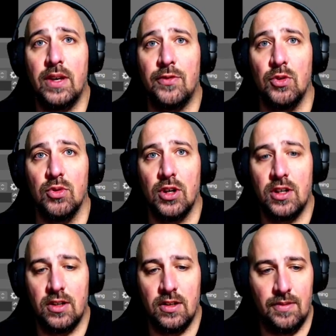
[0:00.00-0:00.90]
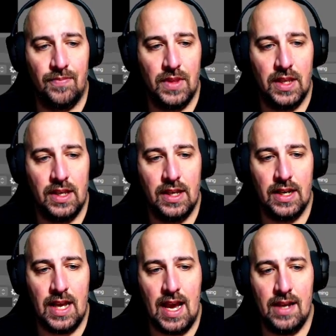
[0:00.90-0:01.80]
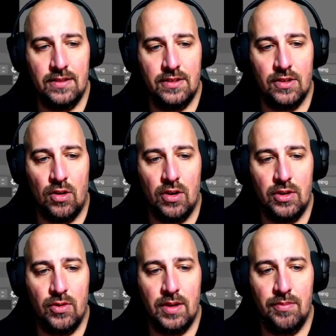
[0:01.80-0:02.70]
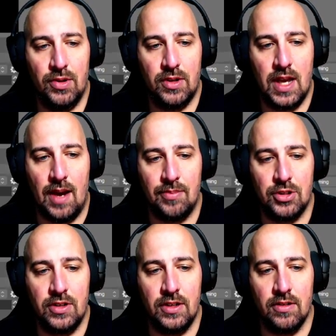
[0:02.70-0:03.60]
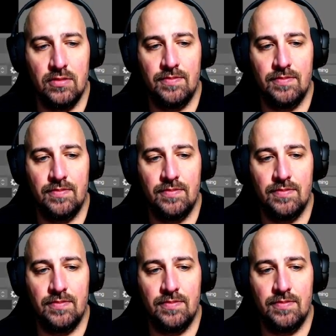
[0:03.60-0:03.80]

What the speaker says: you look, it adds the audio input capture here.